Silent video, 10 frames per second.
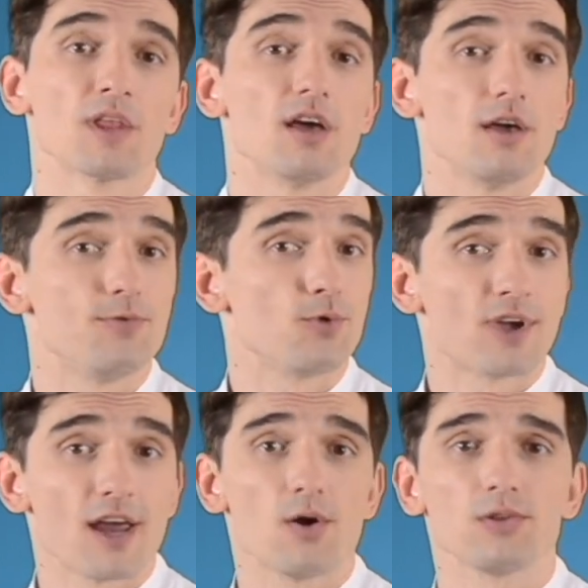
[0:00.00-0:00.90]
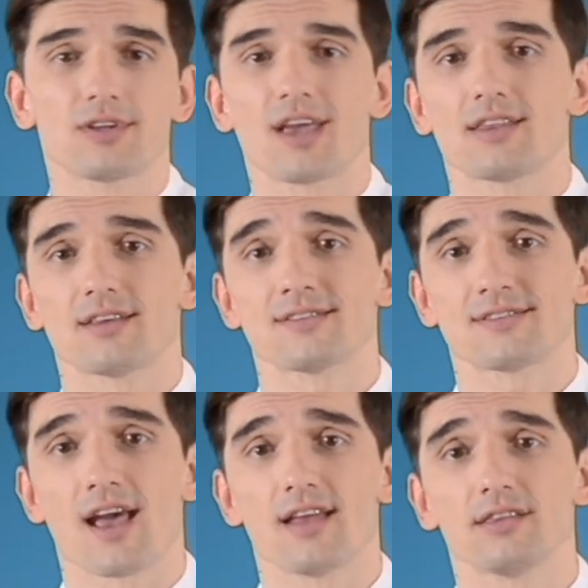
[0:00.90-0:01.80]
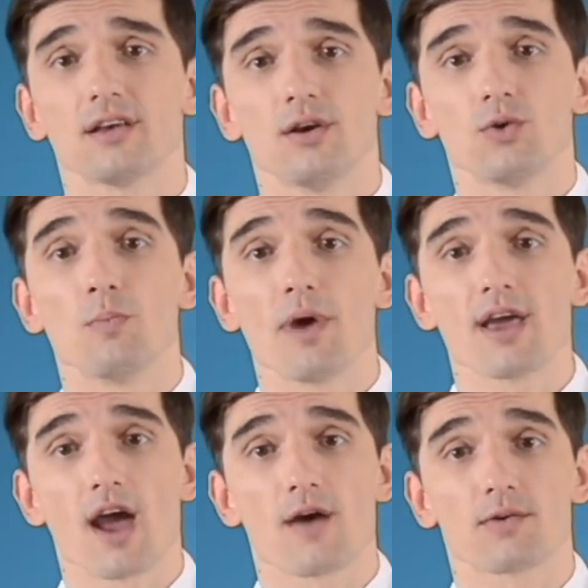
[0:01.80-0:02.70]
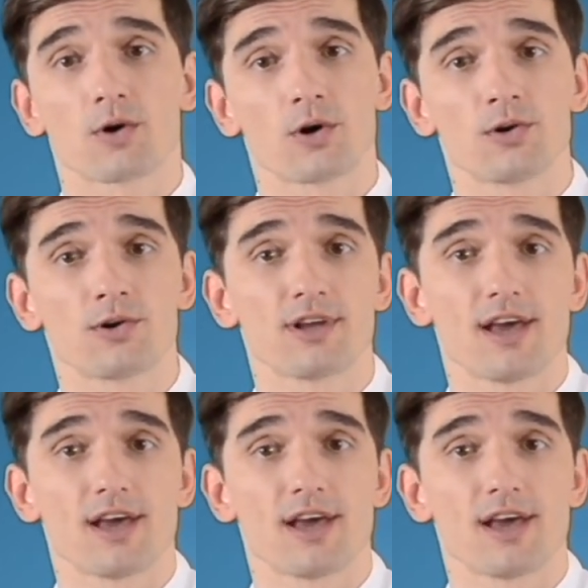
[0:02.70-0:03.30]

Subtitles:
If you cannot get a stent, you may have coronary